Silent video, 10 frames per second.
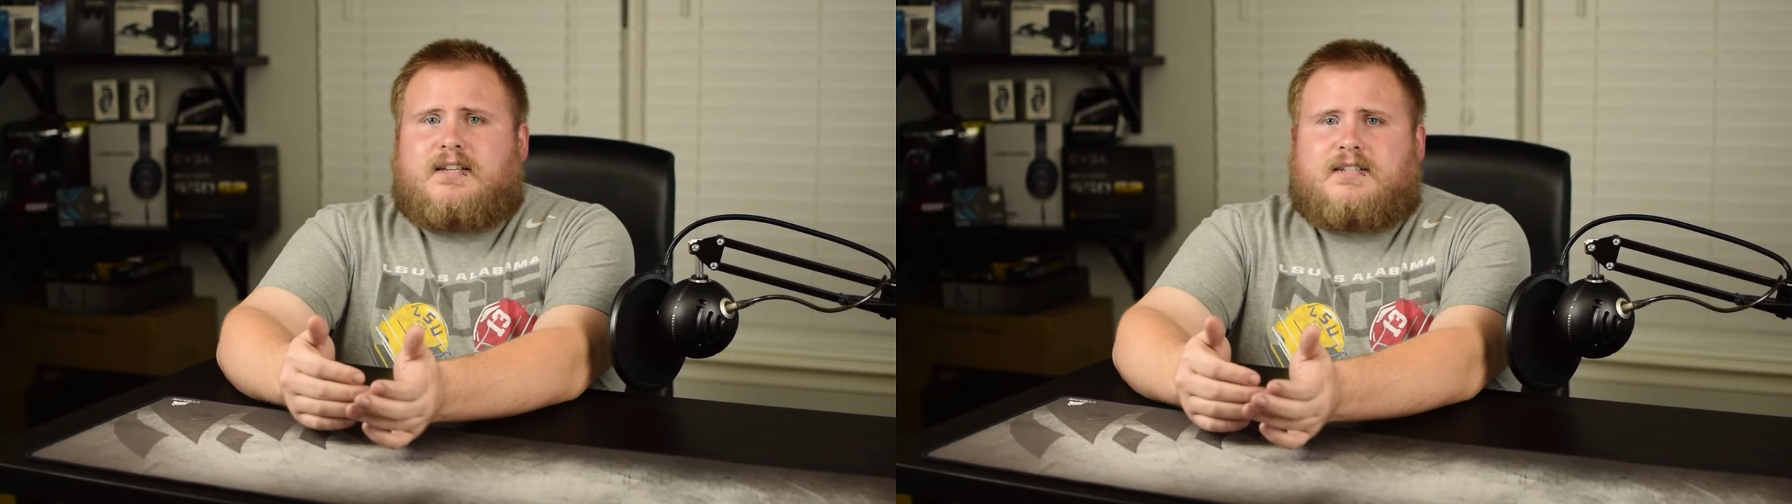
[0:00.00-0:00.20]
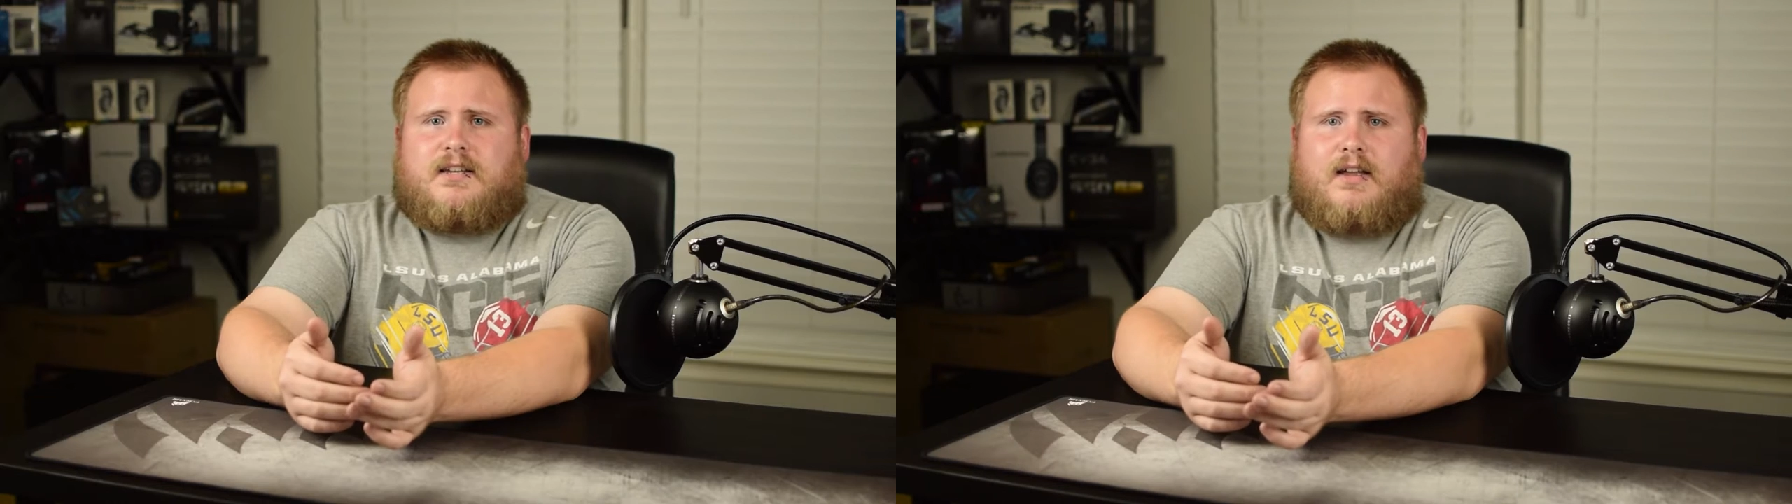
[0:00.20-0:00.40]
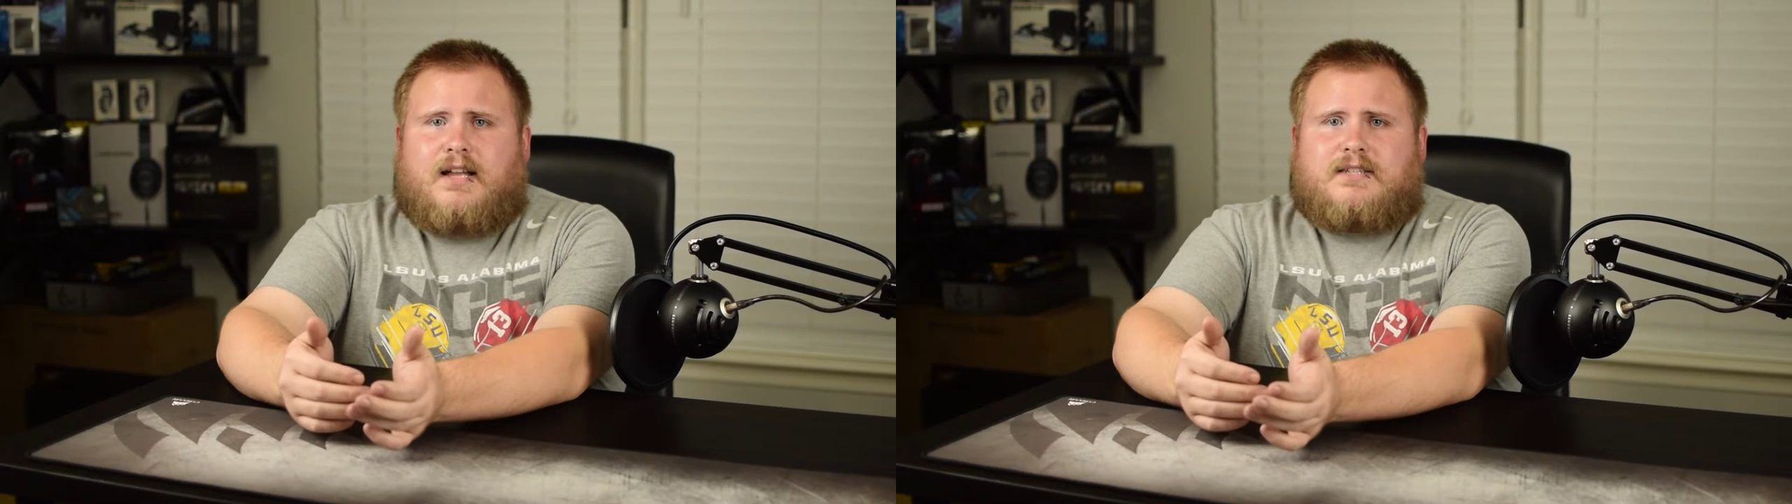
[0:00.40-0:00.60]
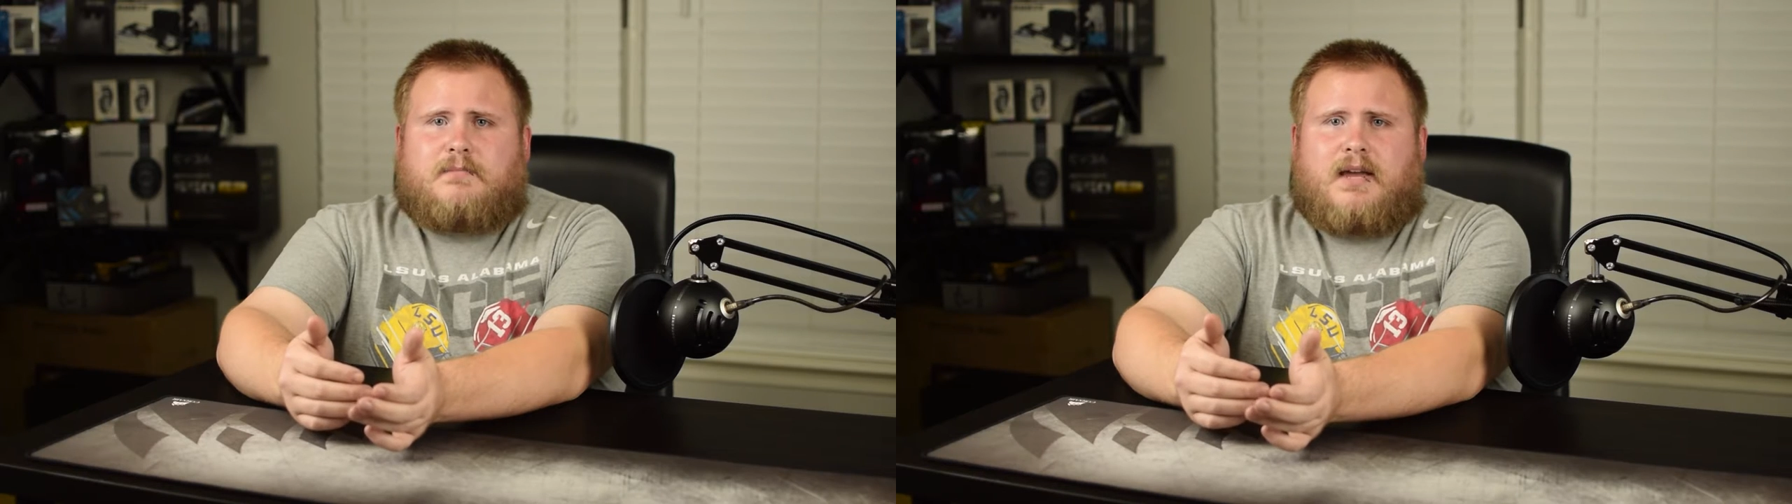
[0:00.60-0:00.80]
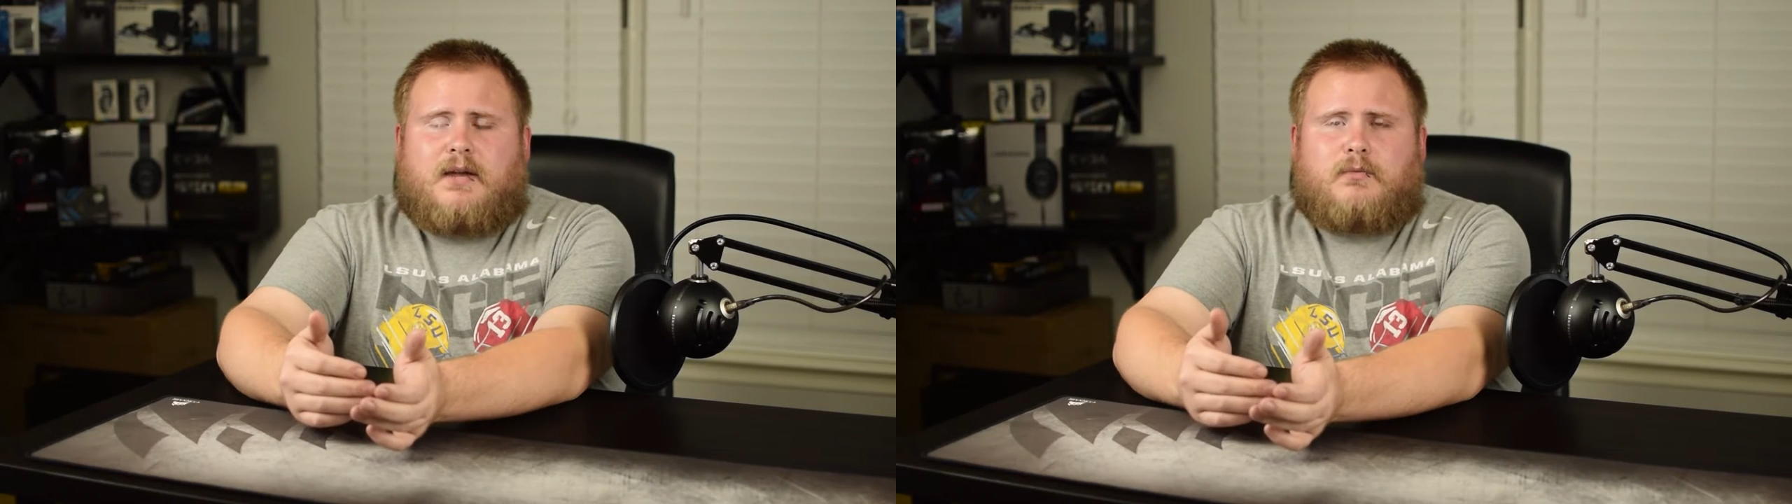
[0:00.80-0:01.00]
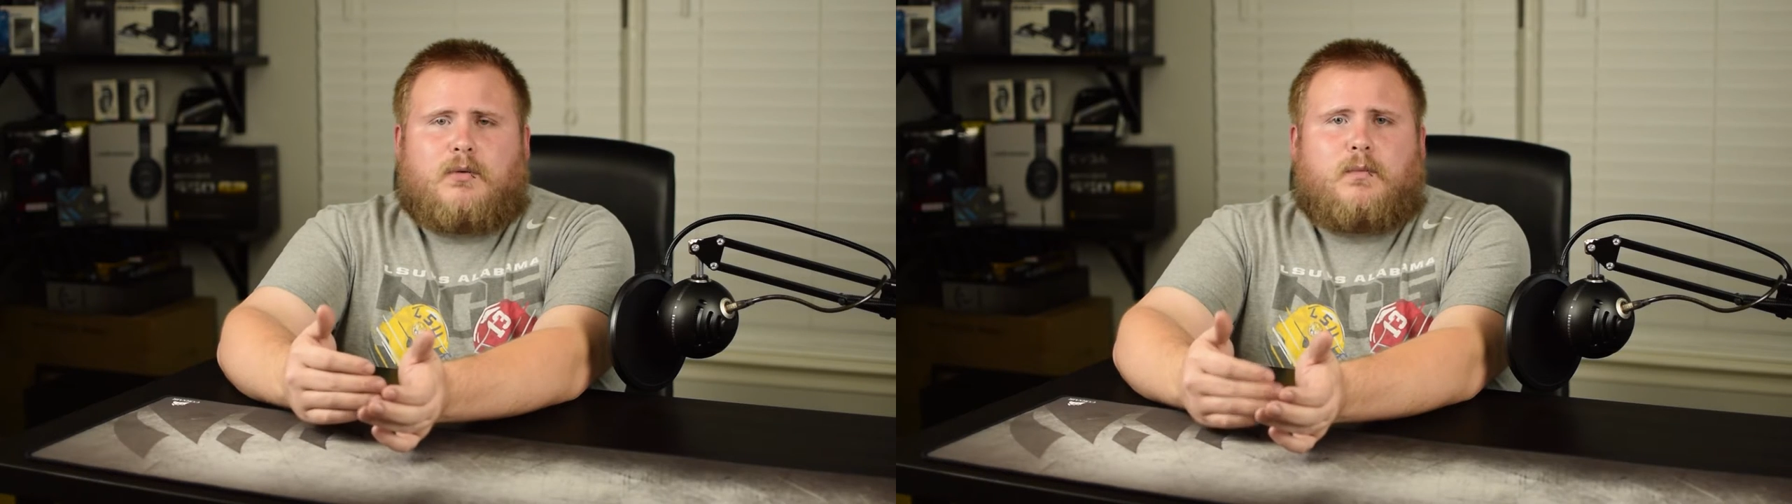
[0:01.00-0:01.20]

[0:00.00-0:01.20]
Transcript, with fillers: still had some headroom.